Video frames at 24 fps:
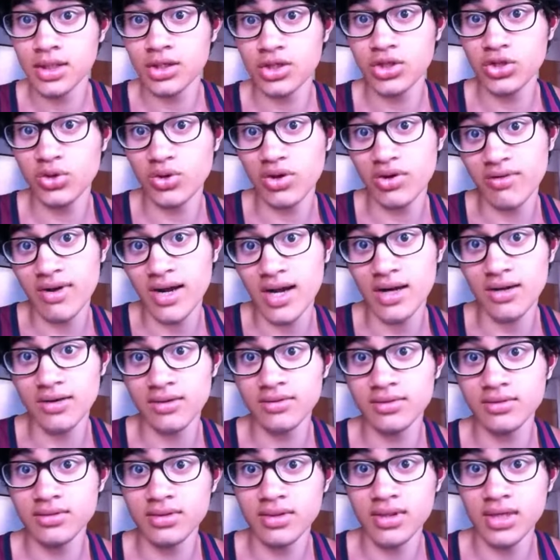you
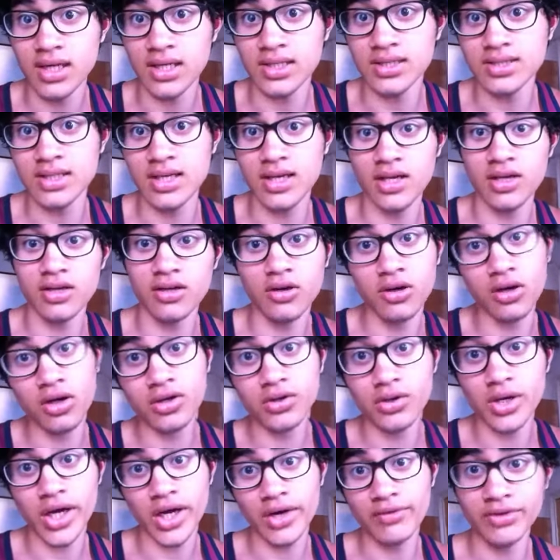around and say, oh,
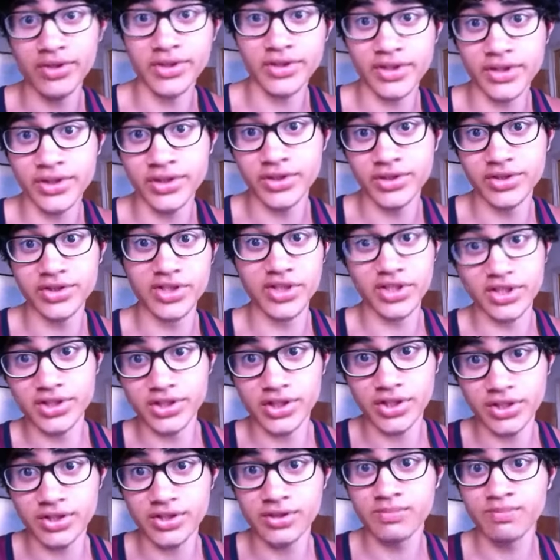you haven't done your
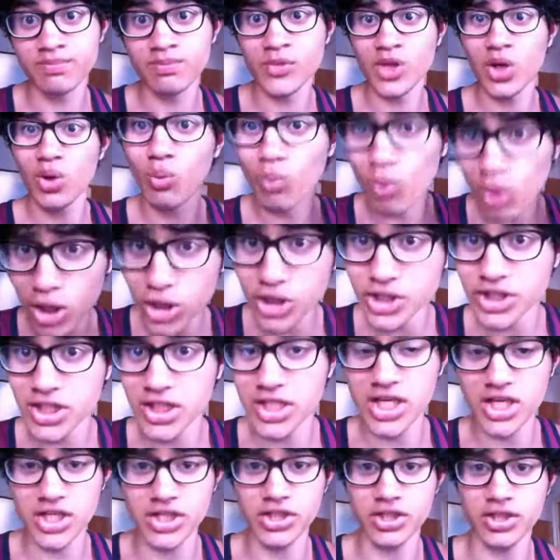dishes. Wash the
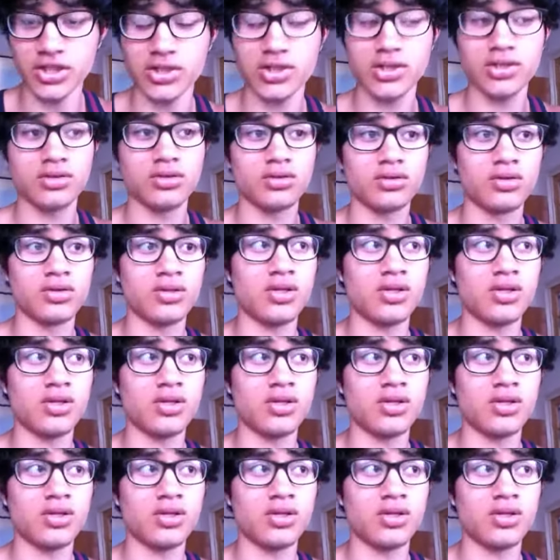dishes.